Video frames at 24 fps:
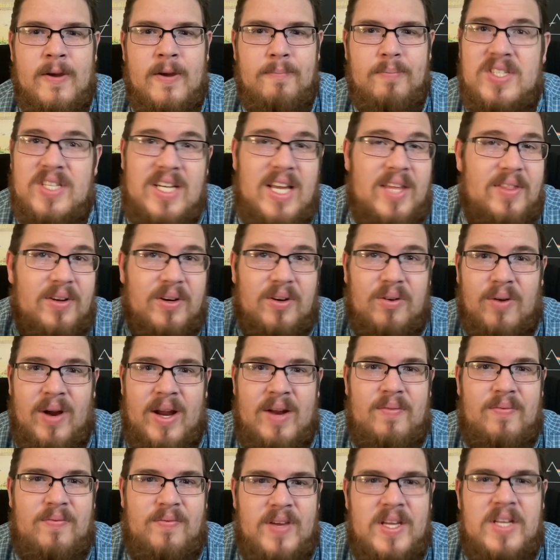It's another
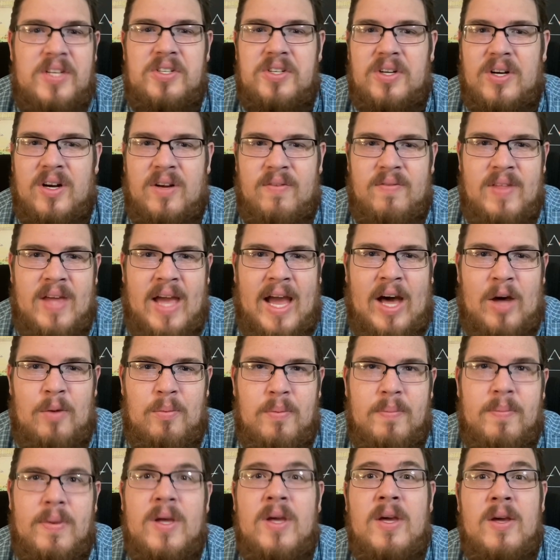great feature of the
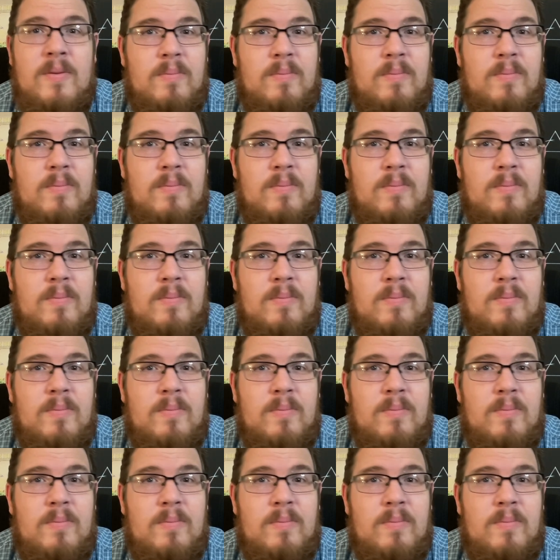album.